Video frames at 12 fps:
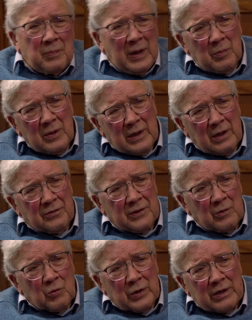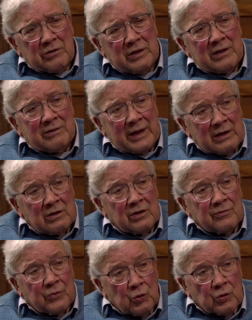people, I think, were actually entitled
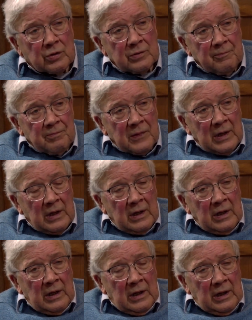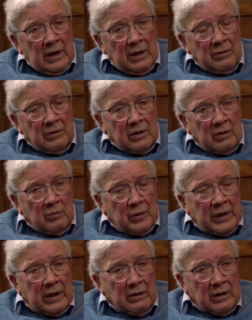to vote. And
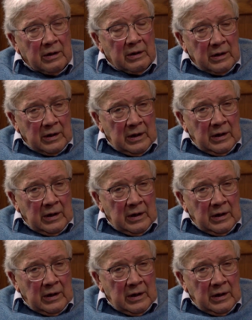we had the